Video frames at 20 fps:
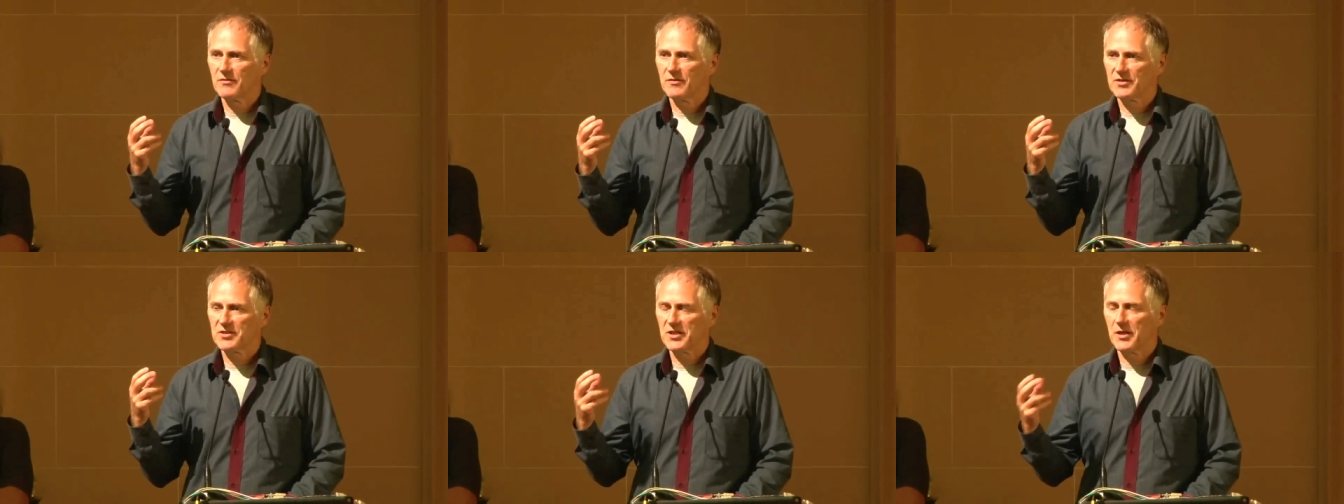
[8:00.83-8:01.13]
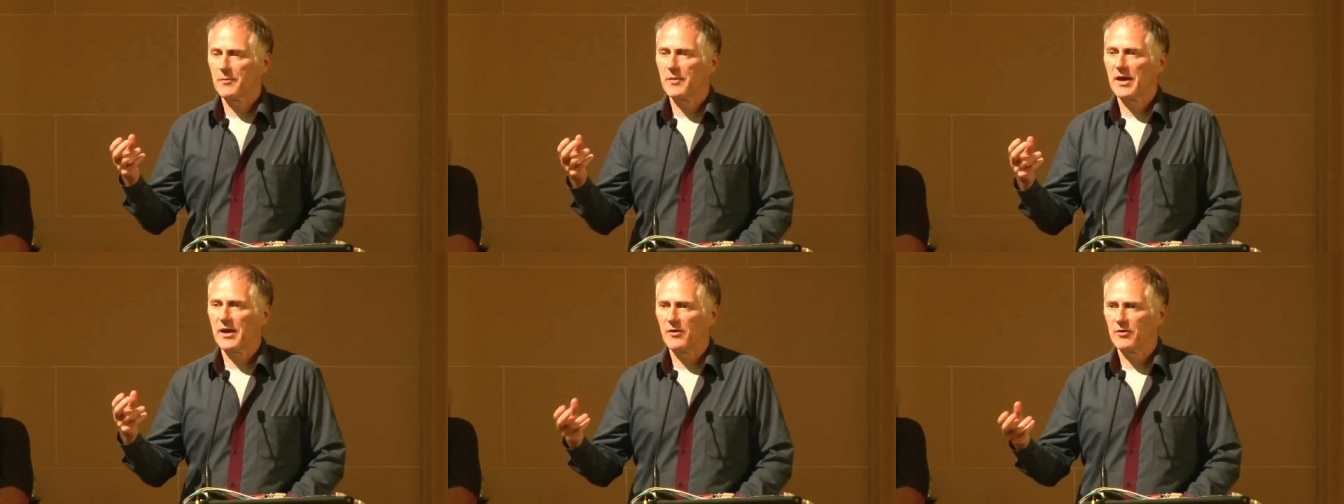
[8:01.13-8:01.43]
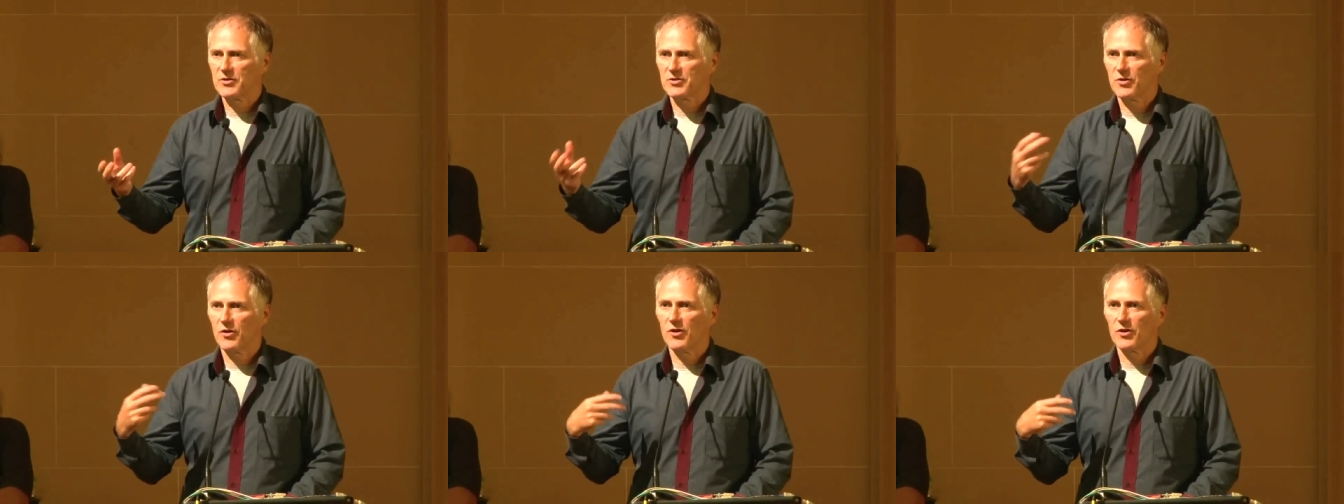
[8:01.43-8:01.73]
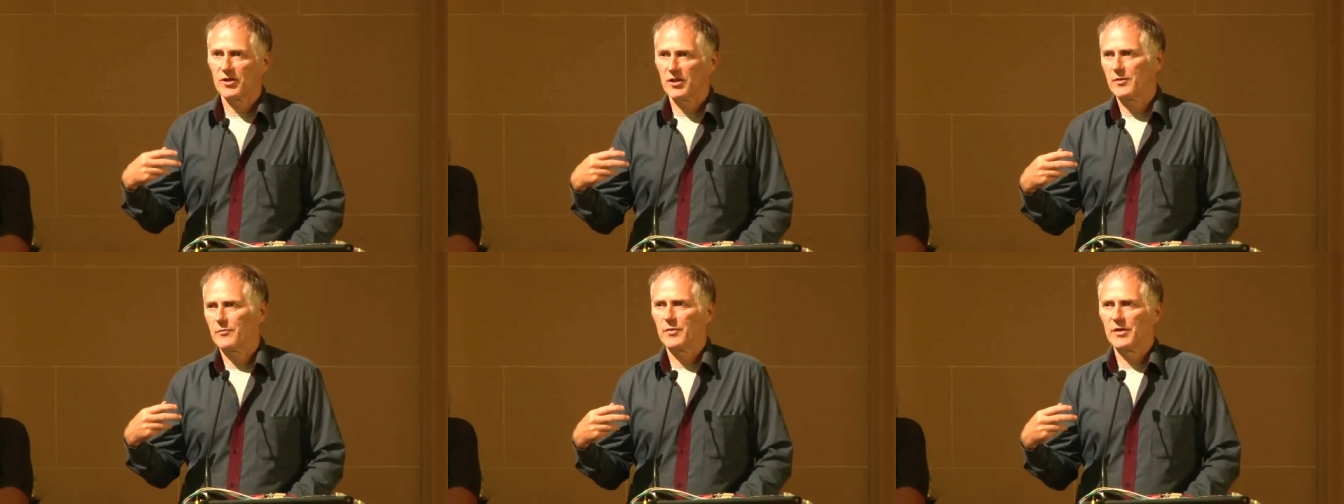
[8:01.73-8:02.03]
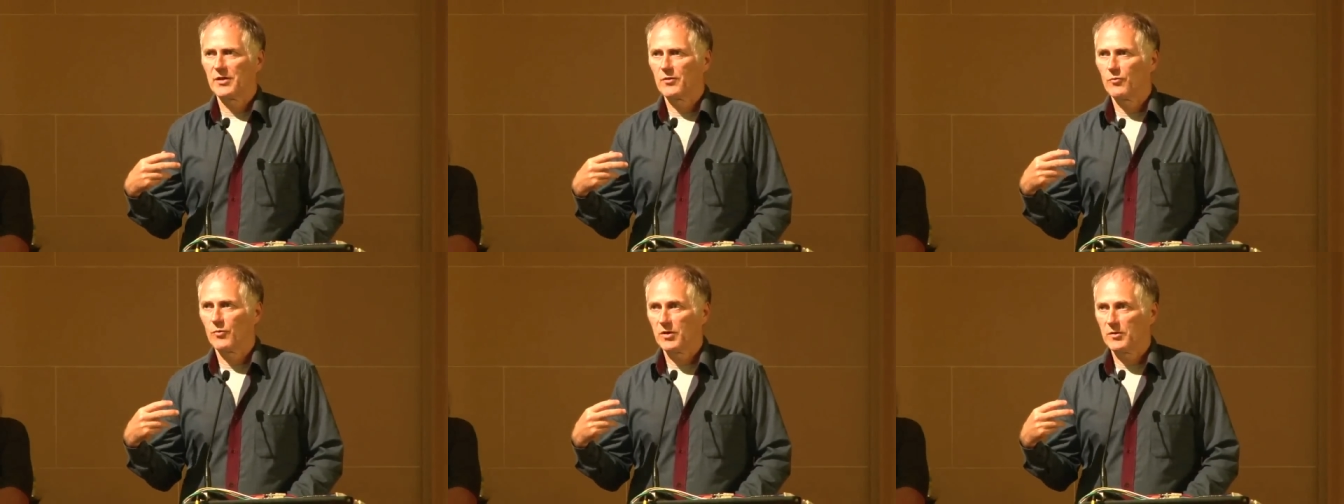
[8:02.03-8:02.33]
somehow it's all going to
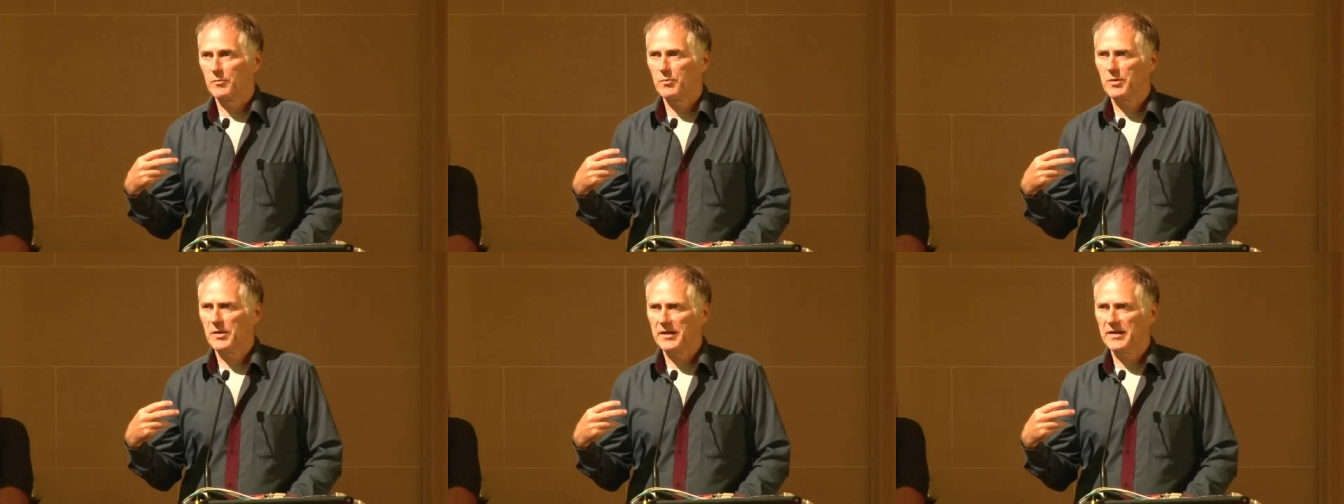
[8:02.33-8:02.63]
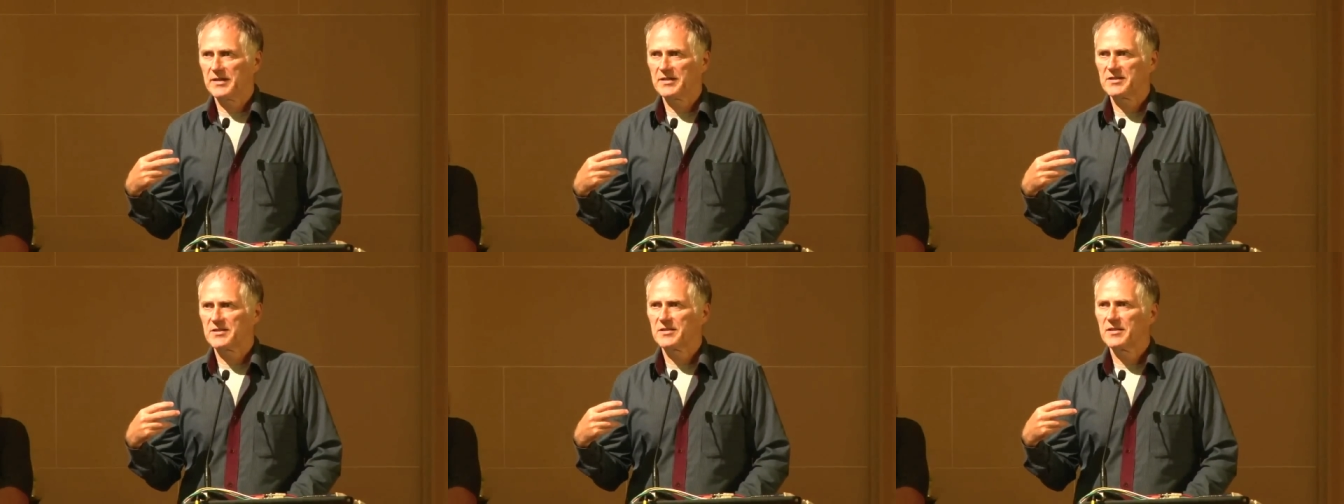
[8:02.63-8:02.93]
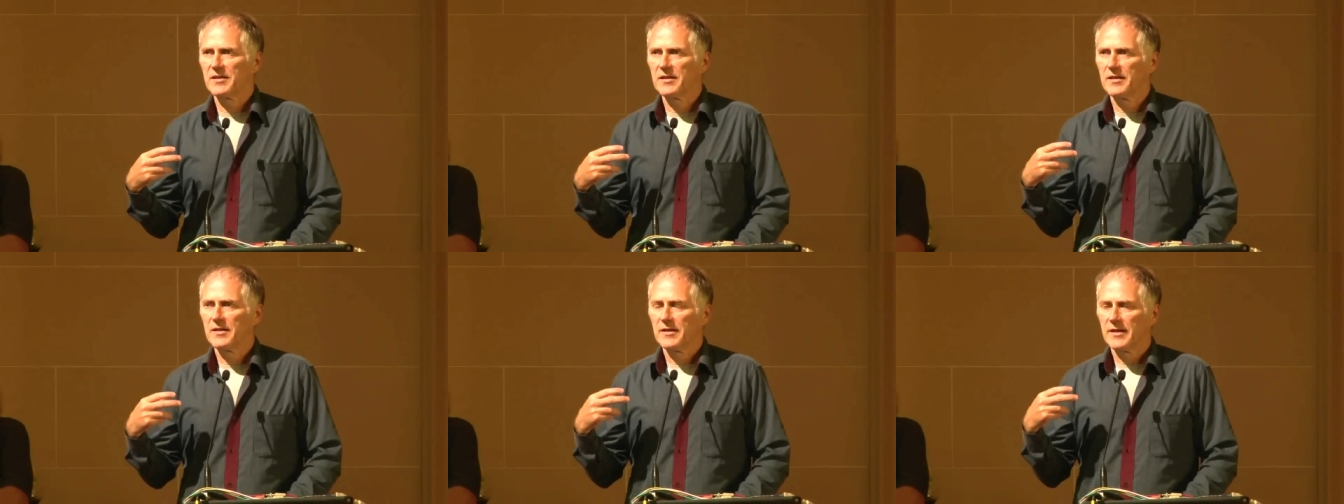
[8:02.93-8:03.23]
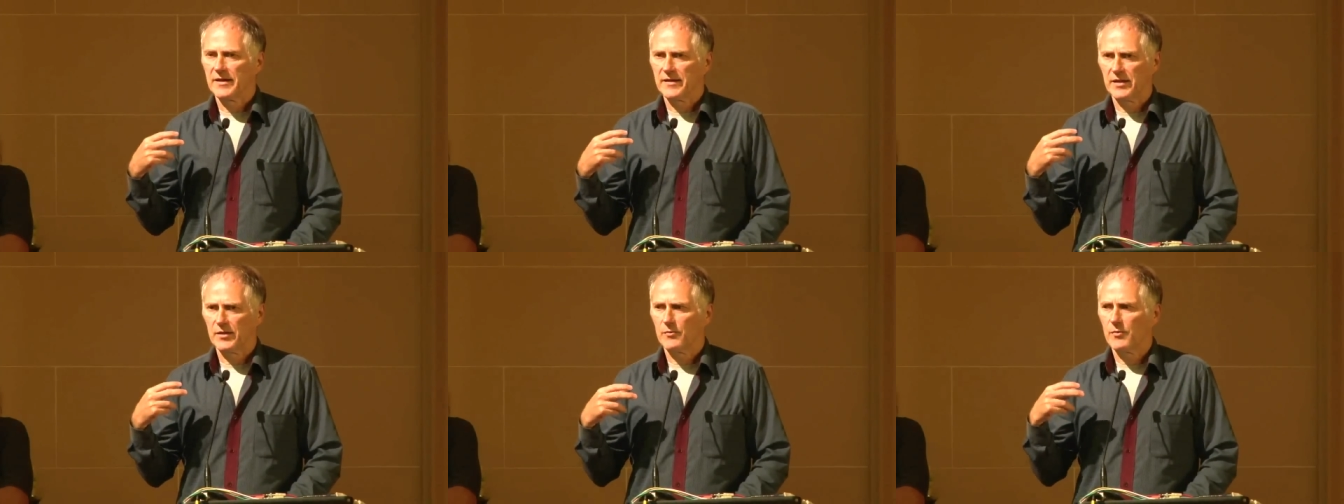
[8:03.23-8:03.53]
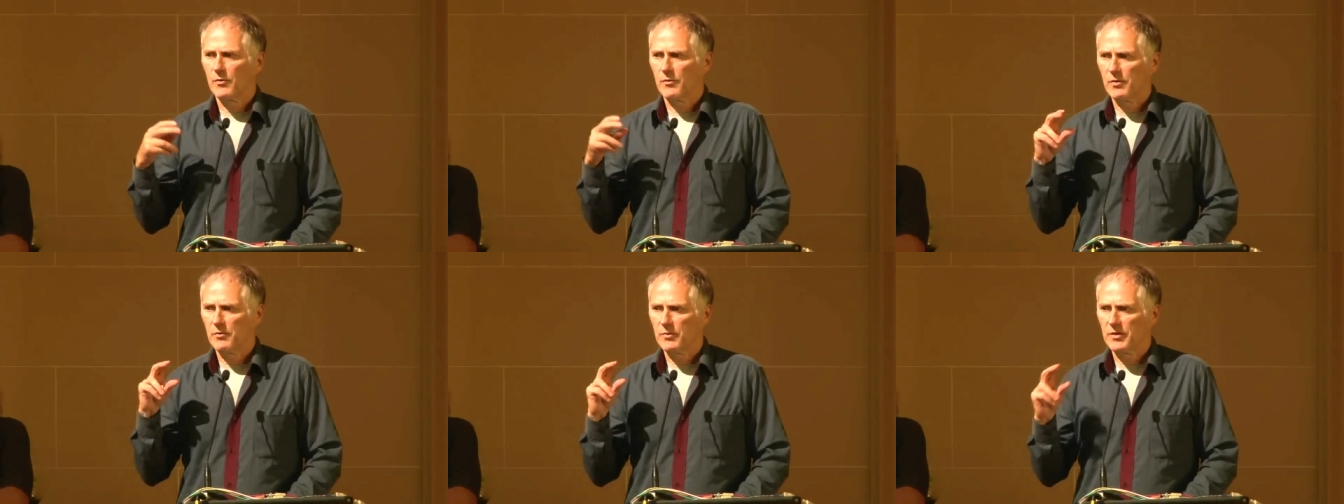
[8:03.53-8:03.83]
be in one place. I think
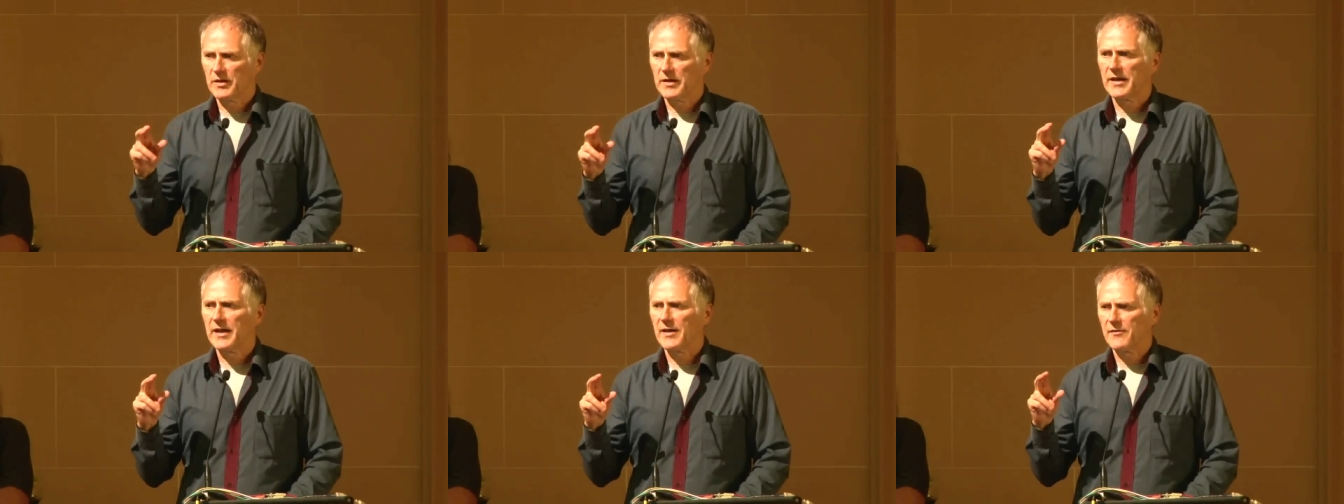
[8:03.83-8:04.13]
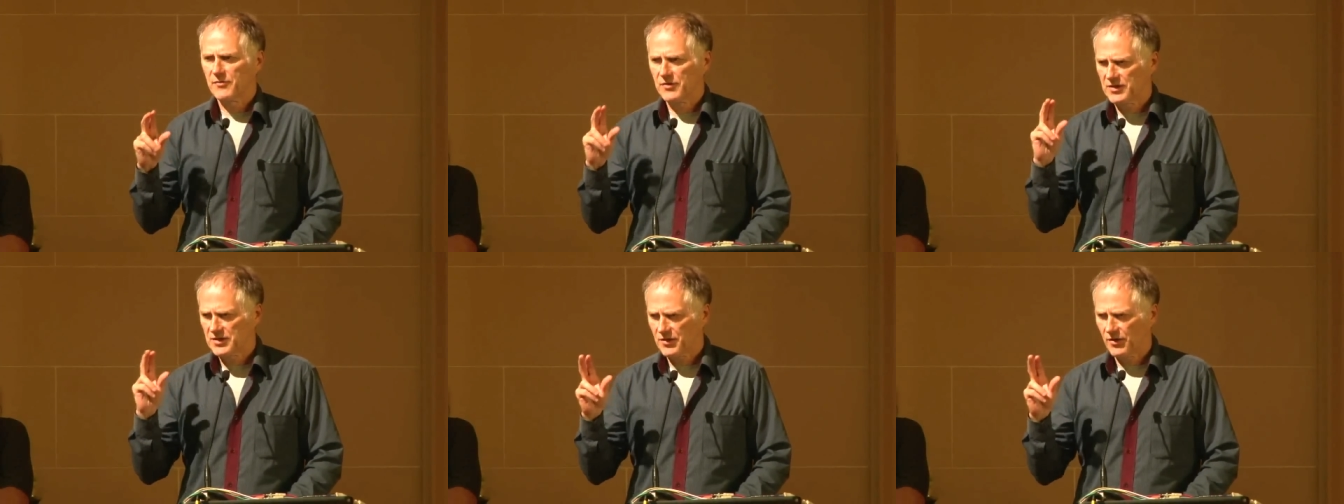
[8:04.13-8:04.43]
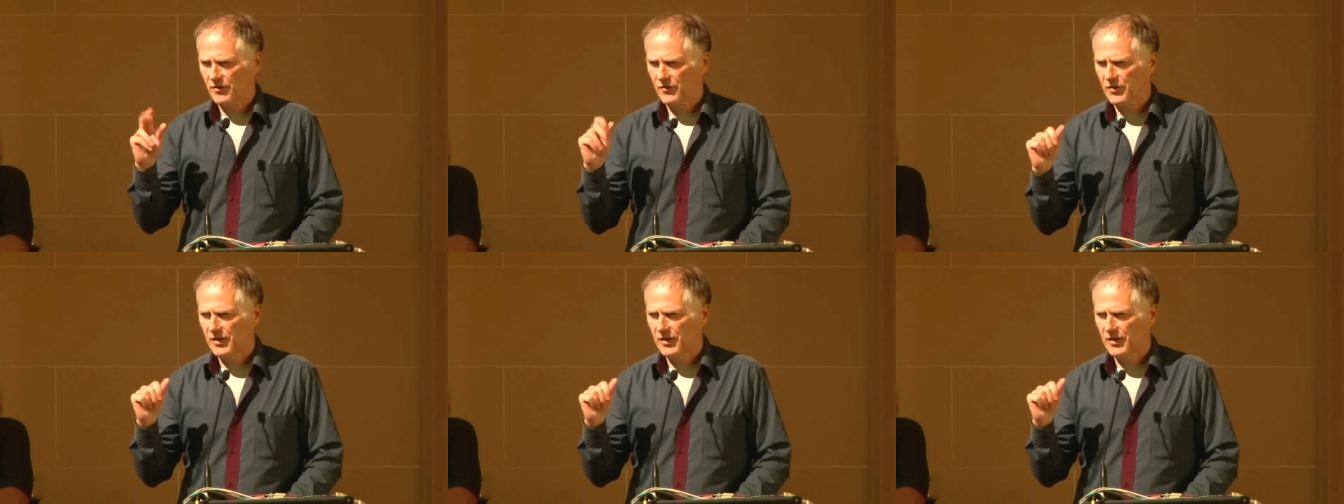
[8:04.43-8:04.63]
what we really have to start